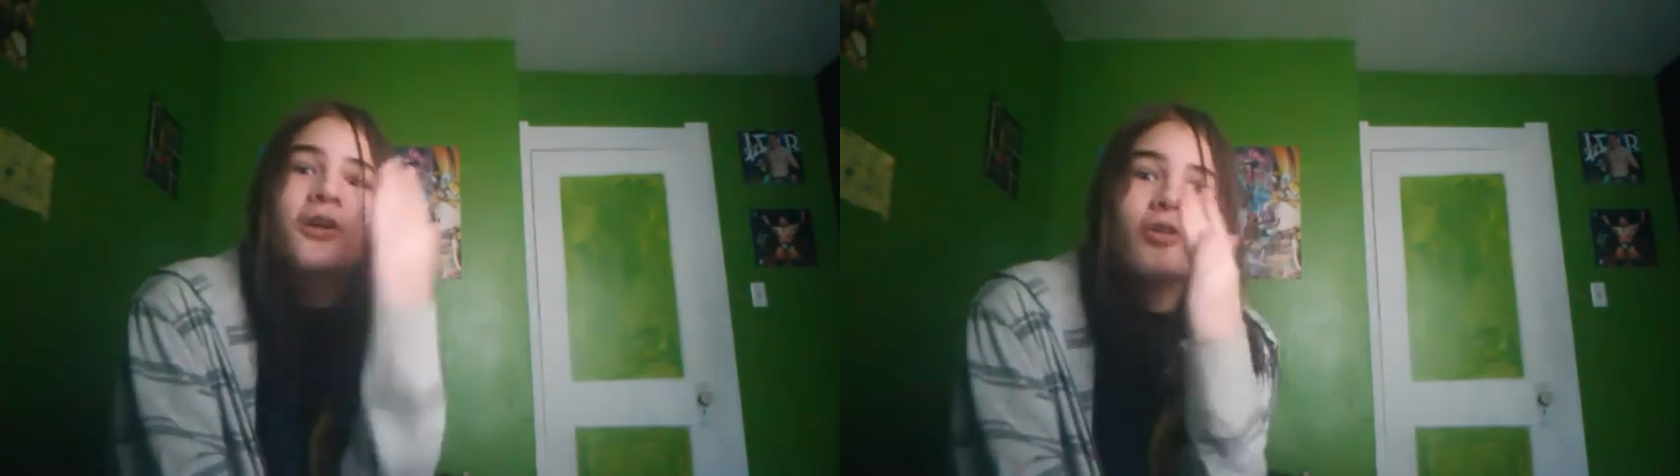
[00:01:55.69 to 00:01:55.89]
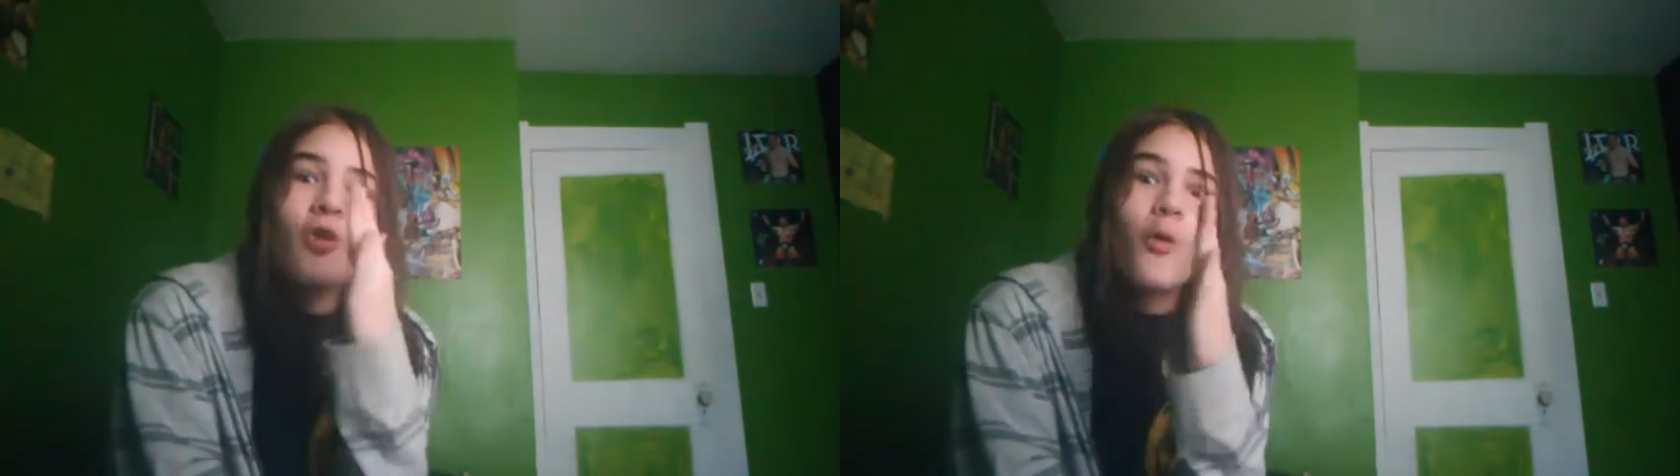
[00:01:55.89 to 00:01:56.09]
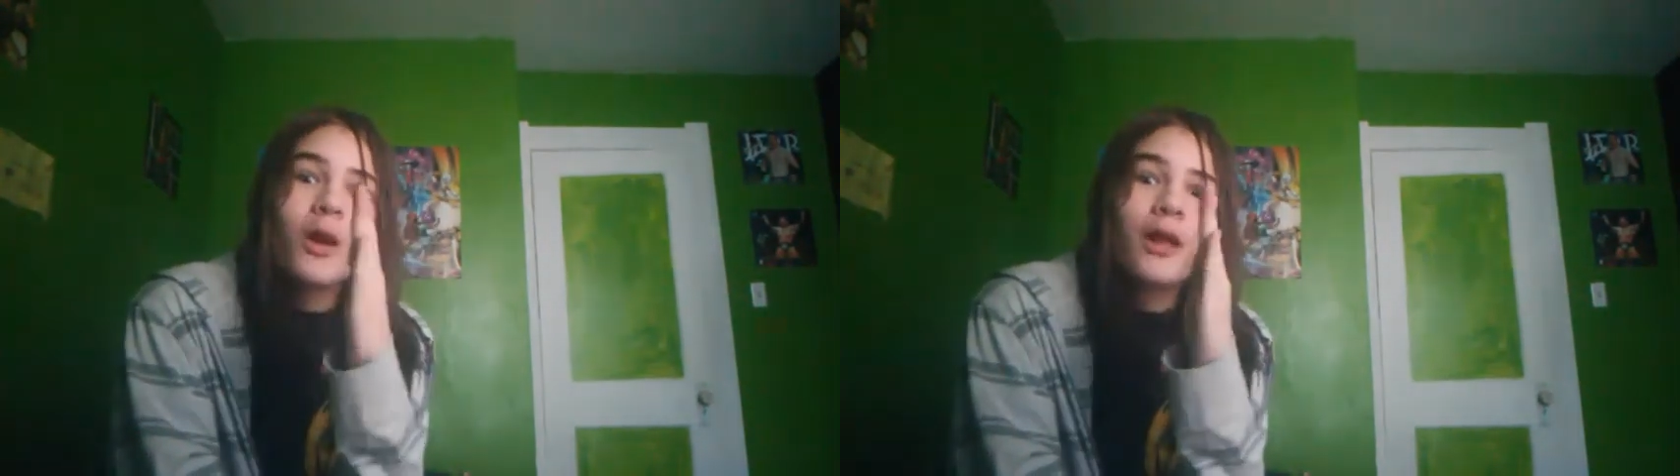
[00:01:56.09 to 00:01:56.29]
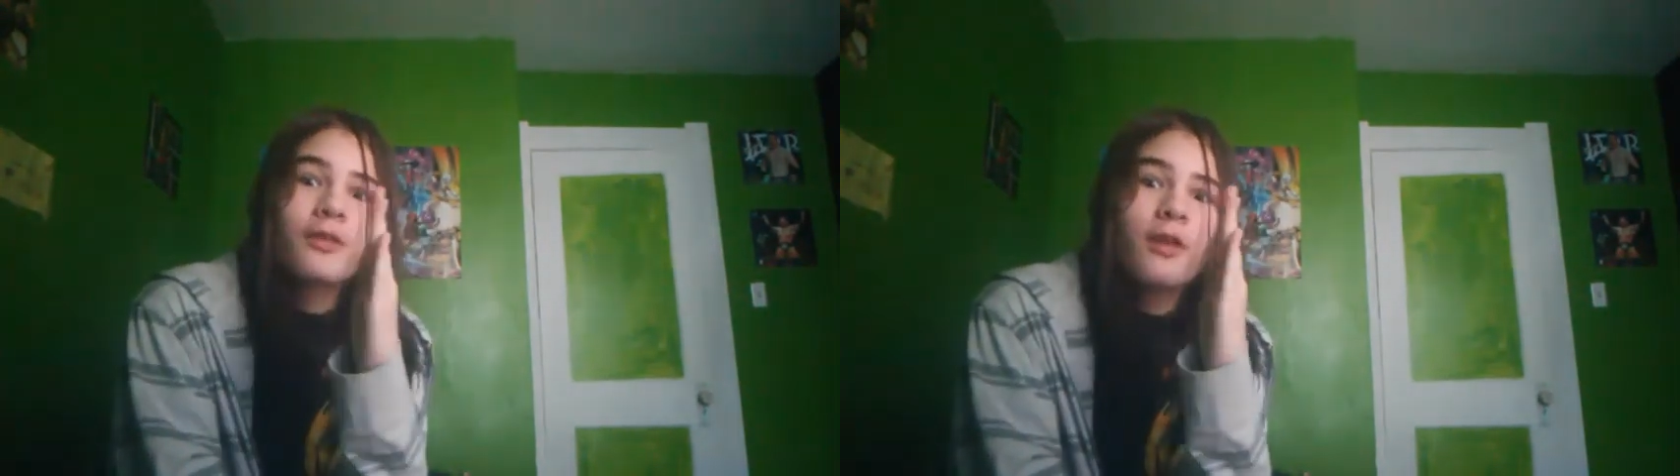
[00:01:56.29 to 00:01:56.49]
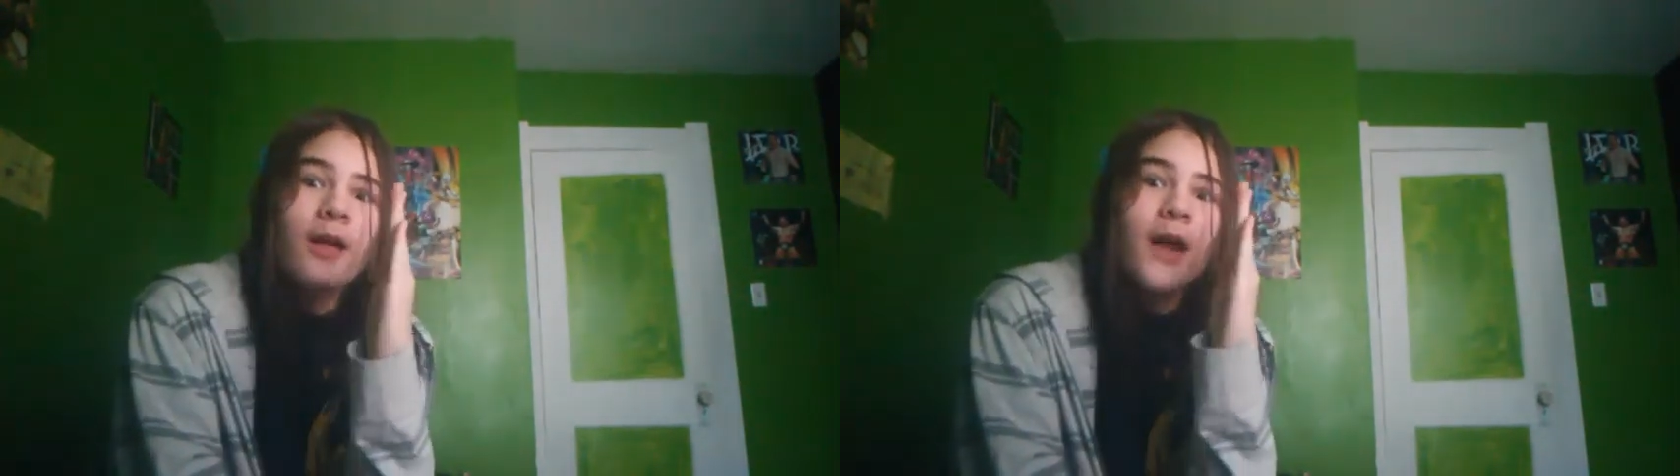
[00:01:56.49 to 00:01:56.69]
cool when I
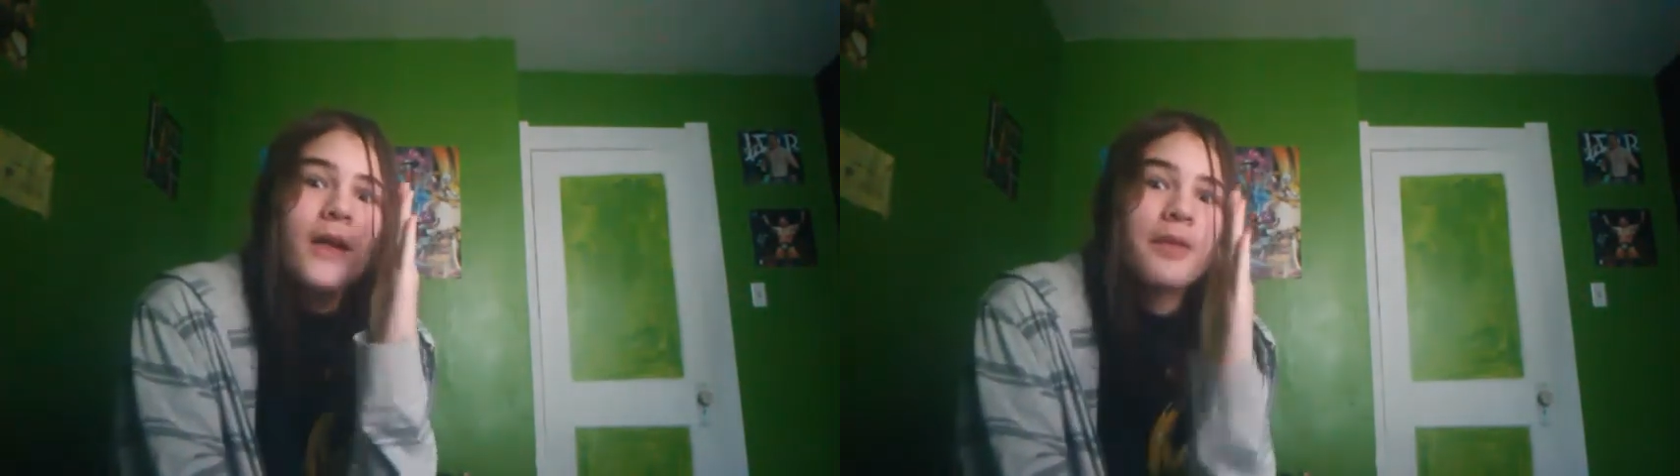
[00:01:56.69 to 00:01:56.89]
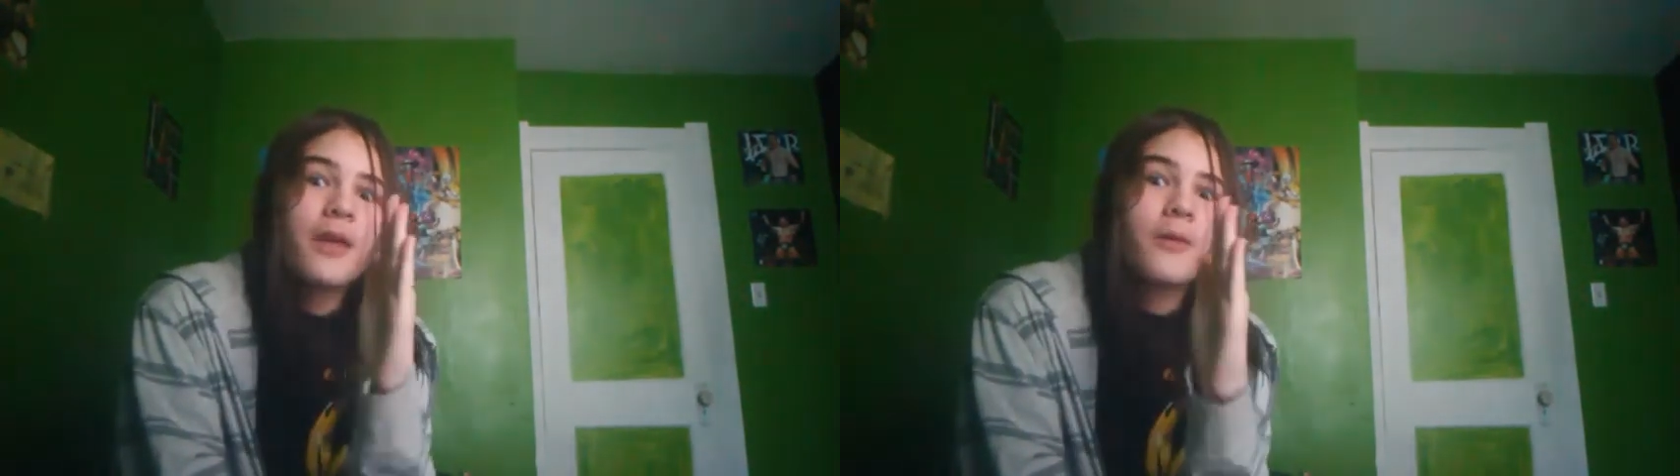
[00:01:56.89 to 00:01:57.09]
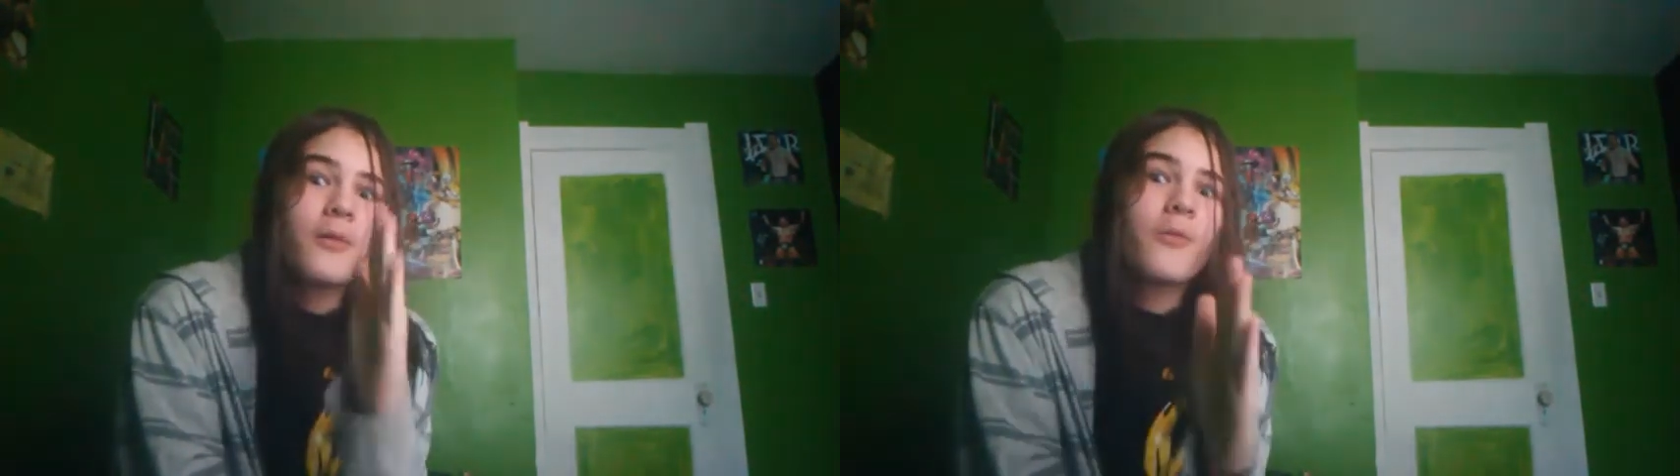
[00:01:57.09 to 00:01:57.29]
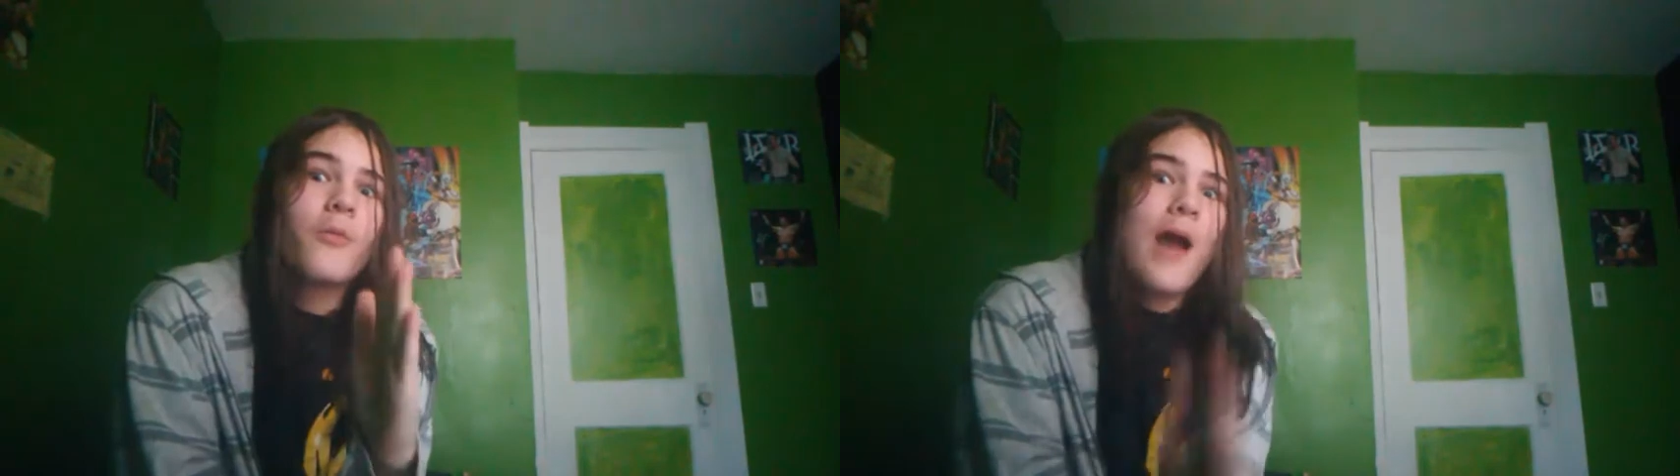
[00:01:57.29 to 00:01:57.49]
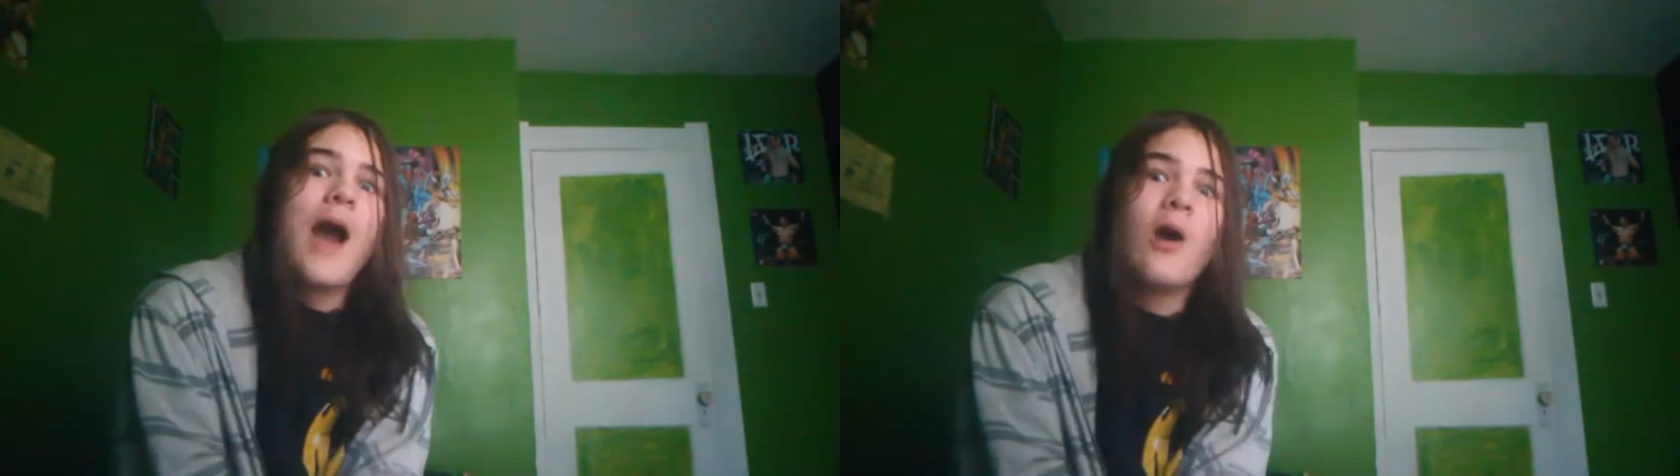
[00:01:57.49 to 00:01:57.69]
saw that. I like,
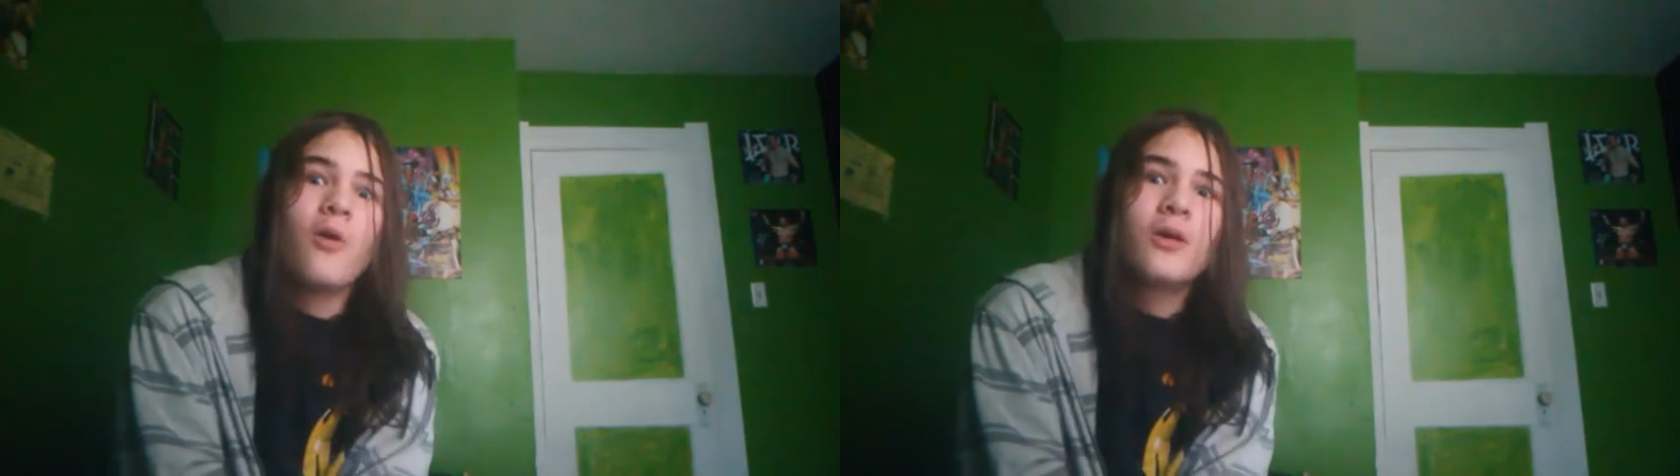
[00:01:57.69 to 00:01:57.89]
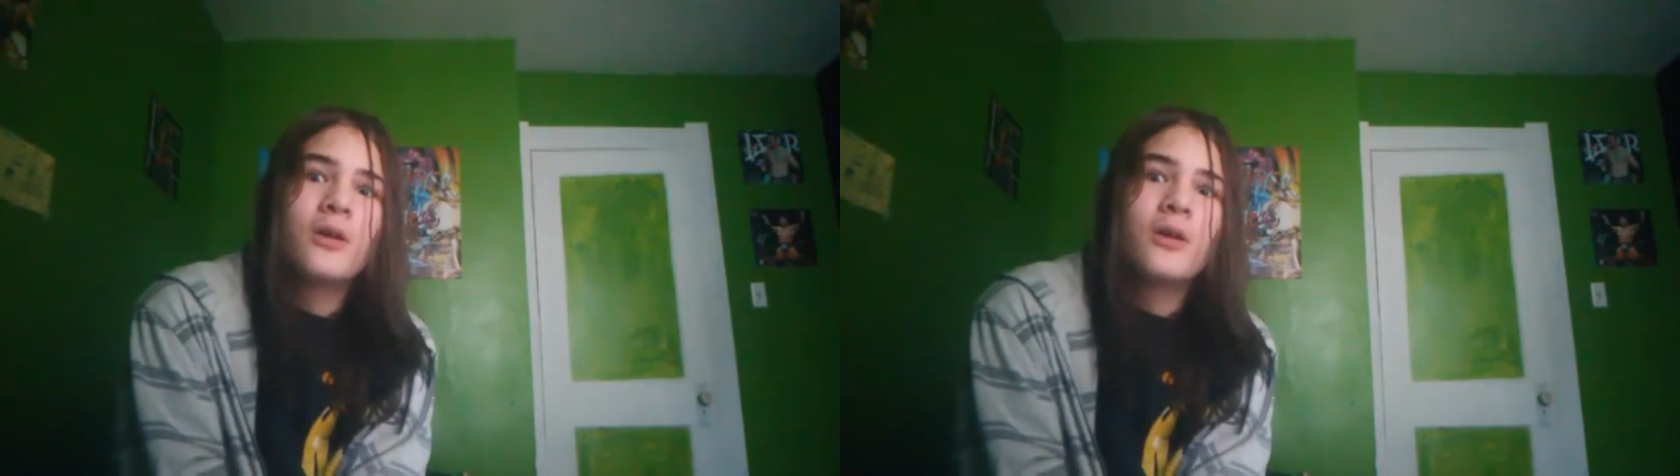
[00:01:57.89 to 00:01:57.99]
wow.